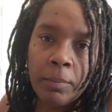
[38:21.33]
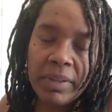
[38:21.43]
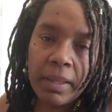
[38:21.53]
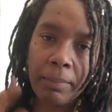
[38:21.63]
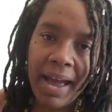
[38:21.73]

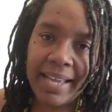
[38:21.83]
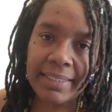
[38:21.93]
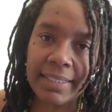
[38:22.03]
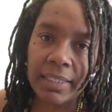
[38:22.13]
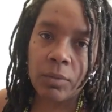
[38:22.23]
But the
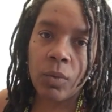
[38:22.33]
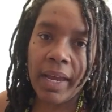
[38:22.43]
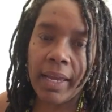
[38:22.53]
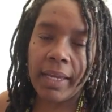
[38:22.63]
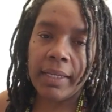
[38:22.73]
Piscean
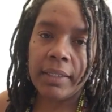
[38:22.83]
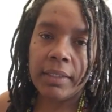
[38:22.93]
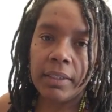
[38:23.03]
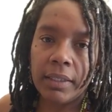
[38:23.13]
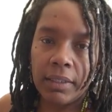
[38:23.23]
way,
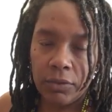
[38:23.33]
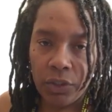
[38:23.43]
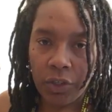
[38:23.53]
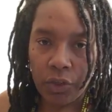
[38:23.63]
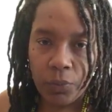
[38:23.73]

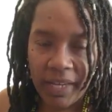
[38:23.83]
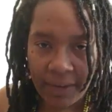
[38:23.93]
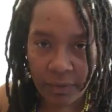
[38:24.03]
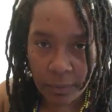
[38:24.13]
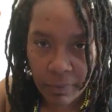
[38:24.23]
we
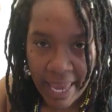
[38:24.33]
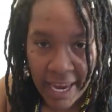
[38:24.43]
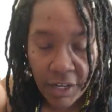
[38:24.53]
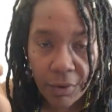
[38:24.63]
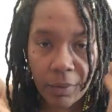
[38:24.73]
have to
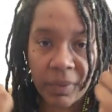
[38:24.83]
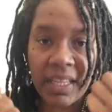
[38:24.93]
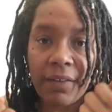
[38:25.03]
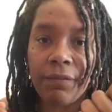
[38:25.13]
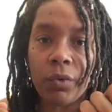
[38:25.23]
anchor it
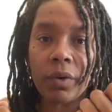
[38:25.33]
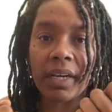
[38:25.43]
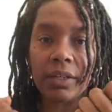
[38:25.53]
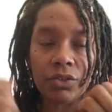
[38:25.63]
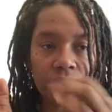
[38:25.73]
with that
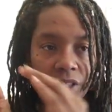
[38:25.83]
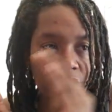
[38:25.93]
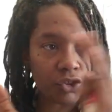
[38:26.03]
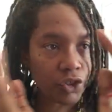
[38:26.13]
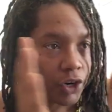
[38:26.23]
4
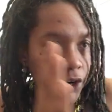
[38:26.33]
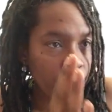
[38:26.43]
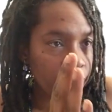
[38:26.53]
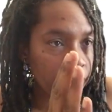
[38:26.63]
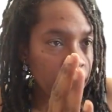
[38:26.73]
energy and
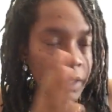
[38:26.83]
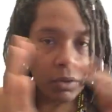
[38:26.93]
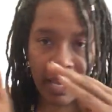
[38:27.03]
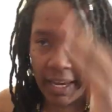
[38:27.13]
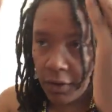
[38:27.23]
turn.
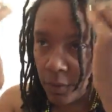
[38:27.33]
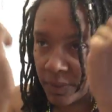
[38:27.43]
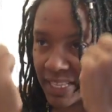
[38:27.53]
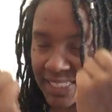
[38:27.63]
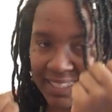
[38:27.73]
Anchor it
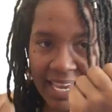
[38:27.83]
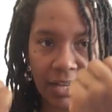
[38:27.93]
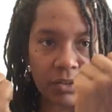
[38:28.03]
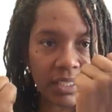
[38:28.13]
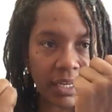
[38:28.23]
with that
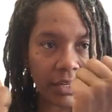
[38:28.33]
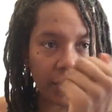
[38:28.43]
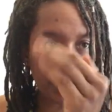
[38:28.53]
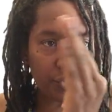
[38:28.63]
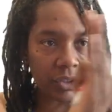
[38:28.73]
Saturn second
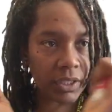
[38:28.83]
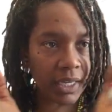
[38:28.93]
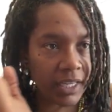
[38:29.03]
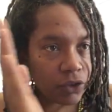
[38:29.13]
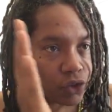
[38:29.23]

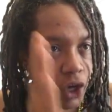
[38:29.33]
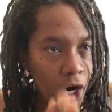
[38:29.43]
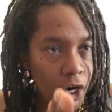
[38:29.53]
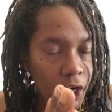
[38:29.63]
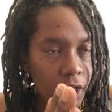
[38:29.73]
energy and
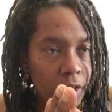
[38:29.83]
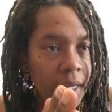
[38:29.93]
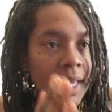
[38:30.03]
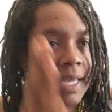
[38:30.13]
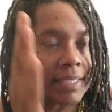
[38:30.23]
turn
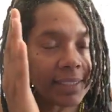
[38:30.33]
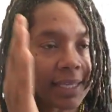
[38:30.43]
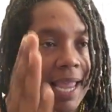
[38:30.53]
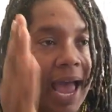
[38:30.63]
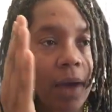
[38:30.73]
and
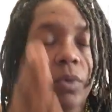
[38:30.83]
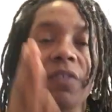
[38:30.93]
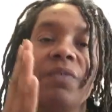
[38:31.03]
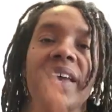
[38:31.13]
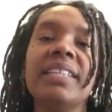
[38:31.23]
say, I will
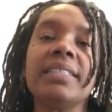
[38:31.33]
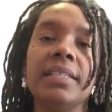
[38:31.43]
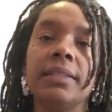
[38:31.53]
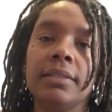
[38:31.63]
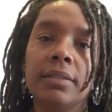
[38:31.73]
face
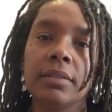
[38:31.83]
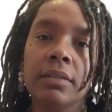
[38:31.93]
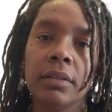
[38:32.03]
this